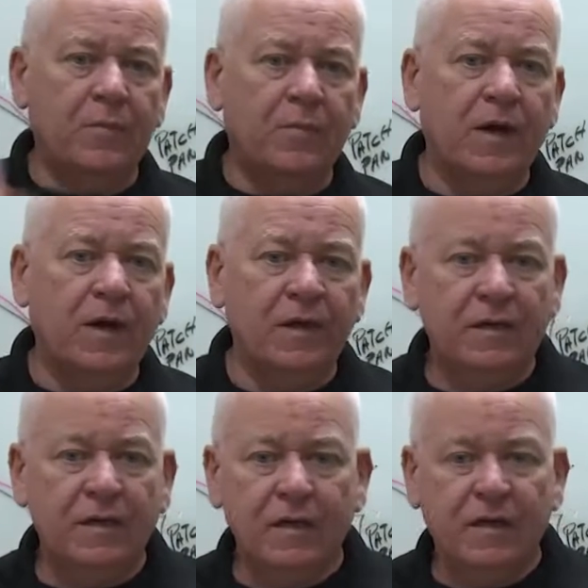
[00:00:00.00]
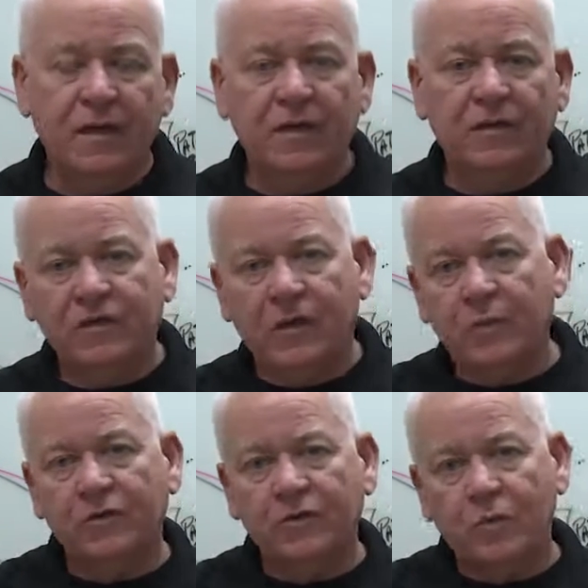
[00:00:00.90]
behind and
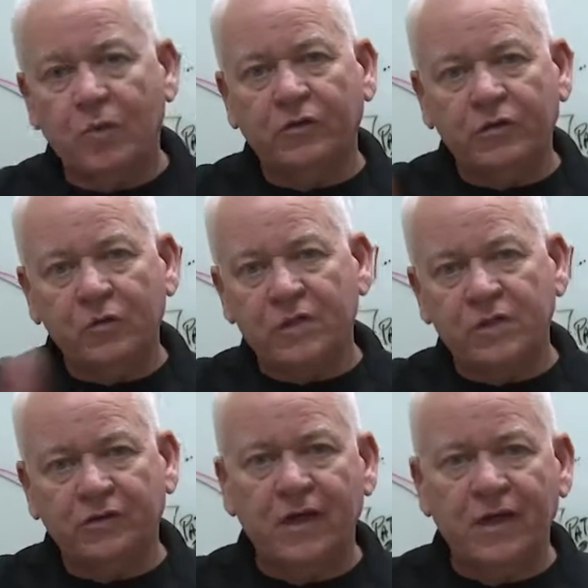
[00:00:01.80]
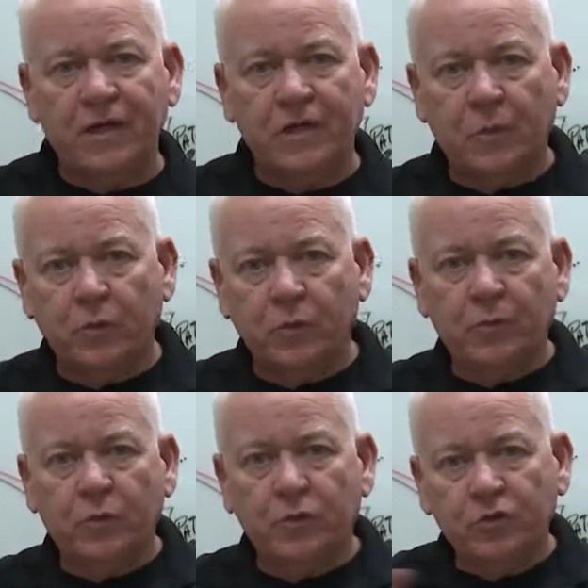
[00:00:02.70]
separate small switches to put
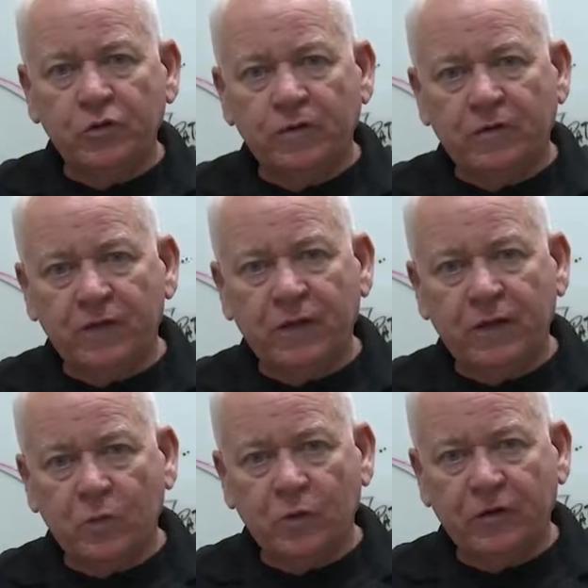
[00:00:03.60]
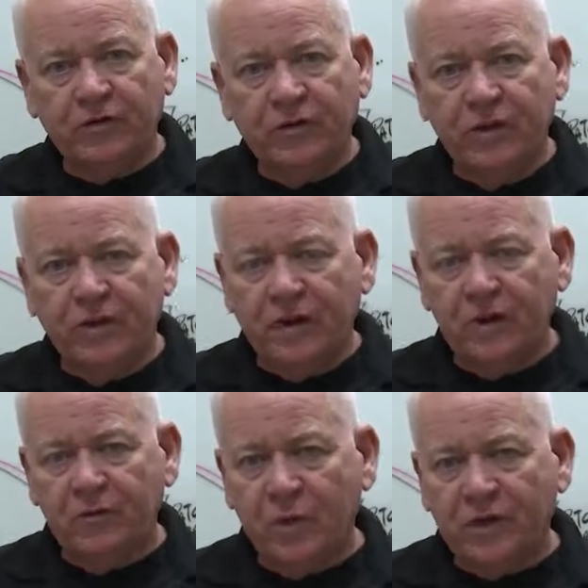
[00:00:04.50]
people in 2 different networks.
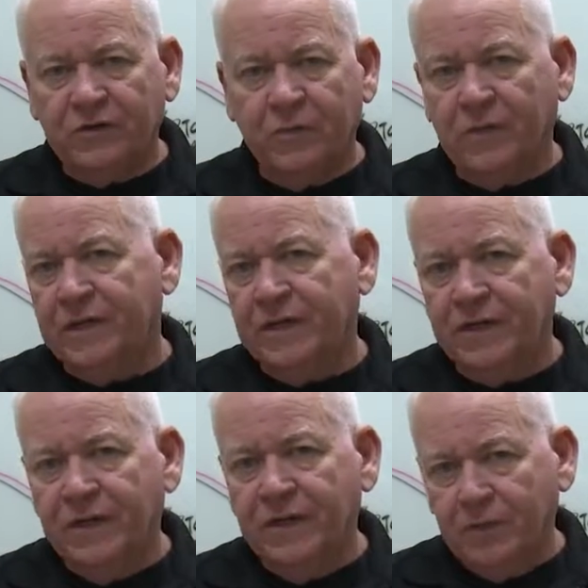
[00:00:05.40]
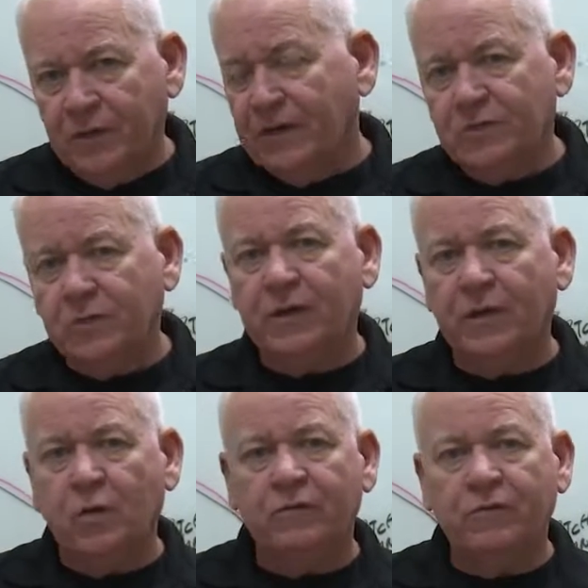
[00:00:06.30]
Kind of a waste of money, but that's what they
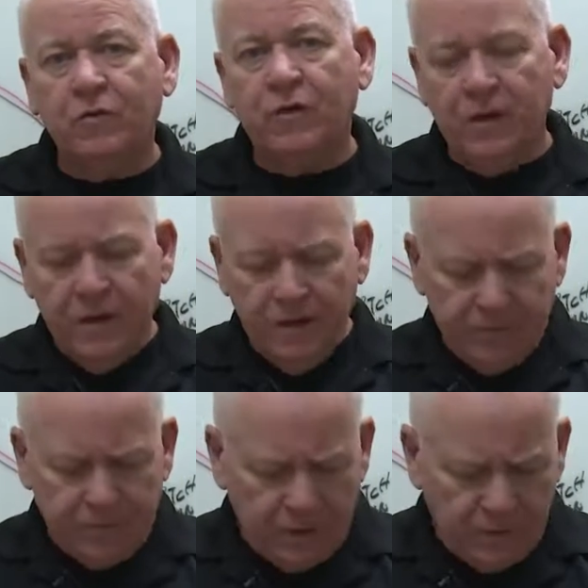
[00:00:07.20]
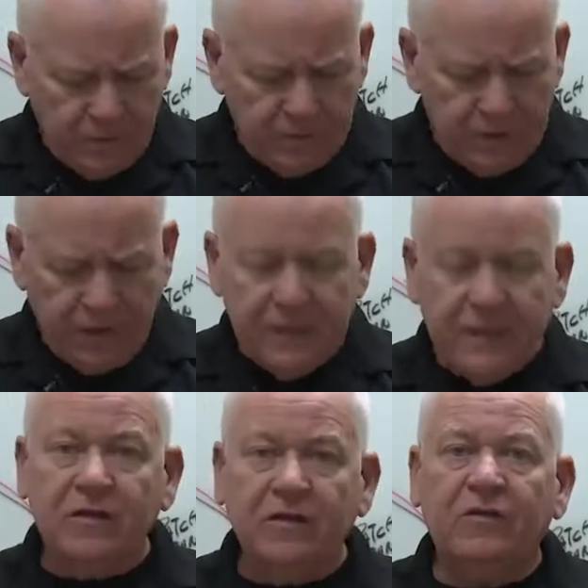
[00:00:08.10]
went for. The
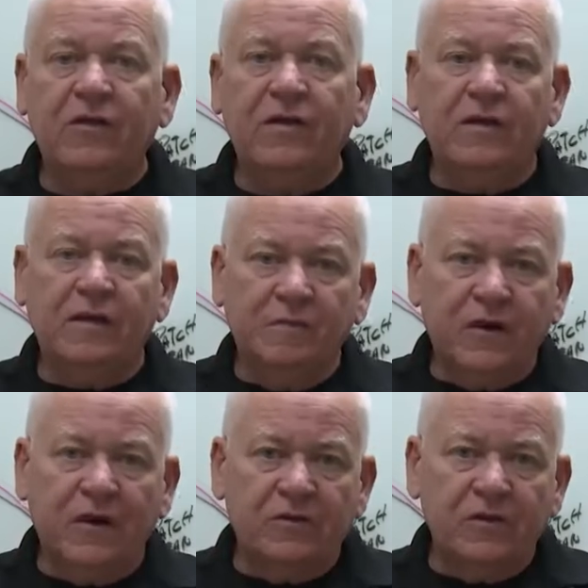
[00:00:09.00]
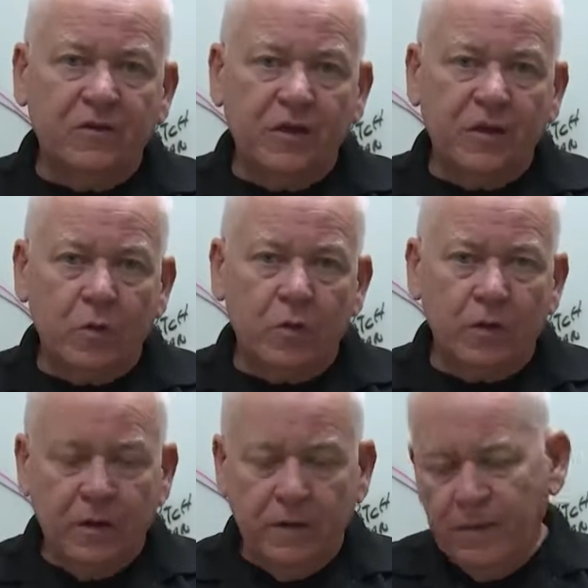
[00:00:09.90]
idea is invest in your
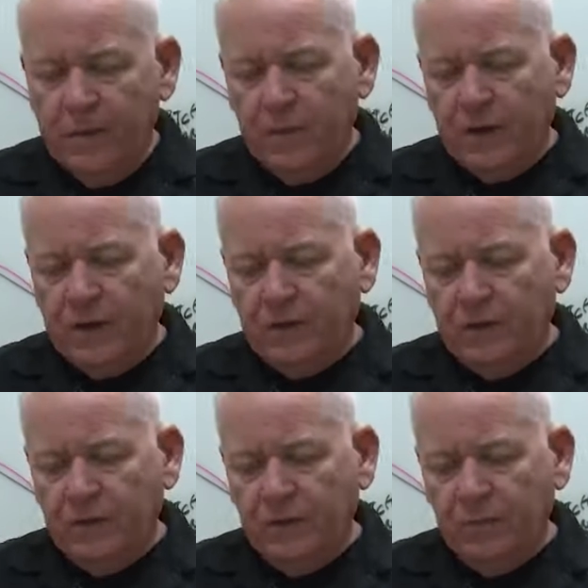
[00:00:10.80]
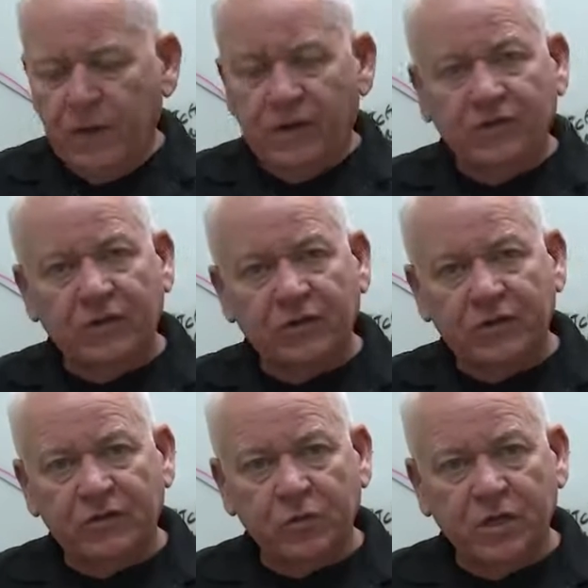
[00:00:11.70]
network, buy a
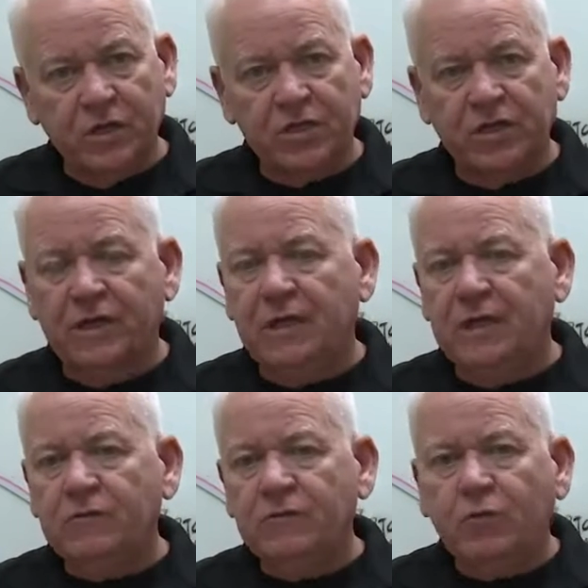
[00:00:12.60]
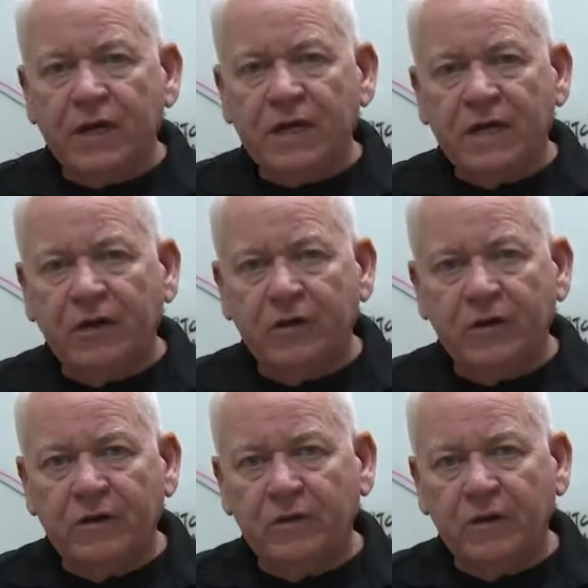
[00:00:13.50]
serious switch. Even if right now you don't
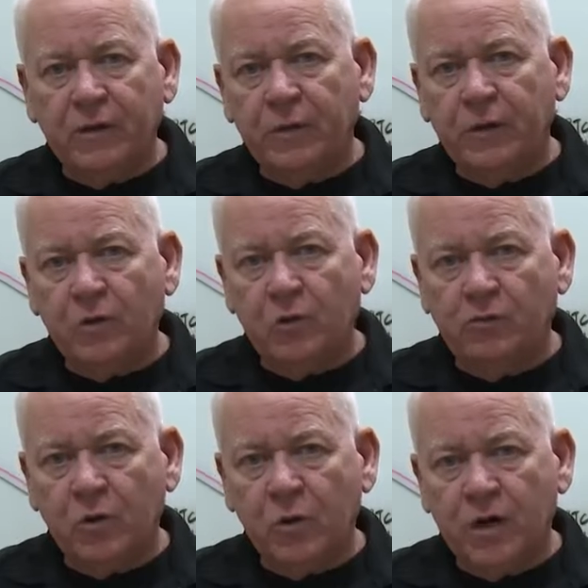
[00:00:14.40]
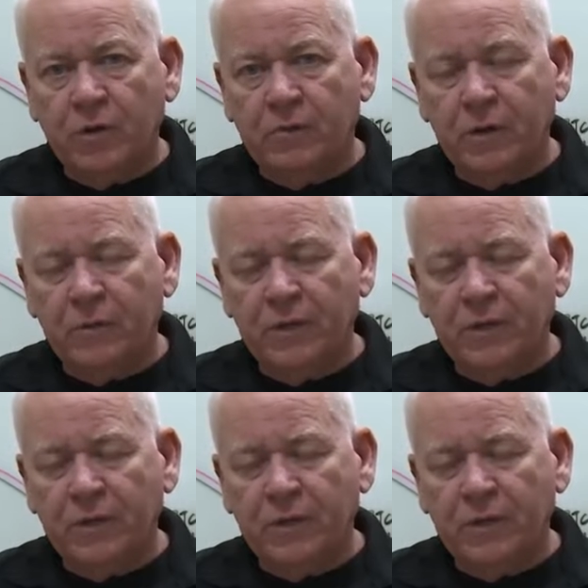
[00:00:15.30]
have a lot of PoE requirements,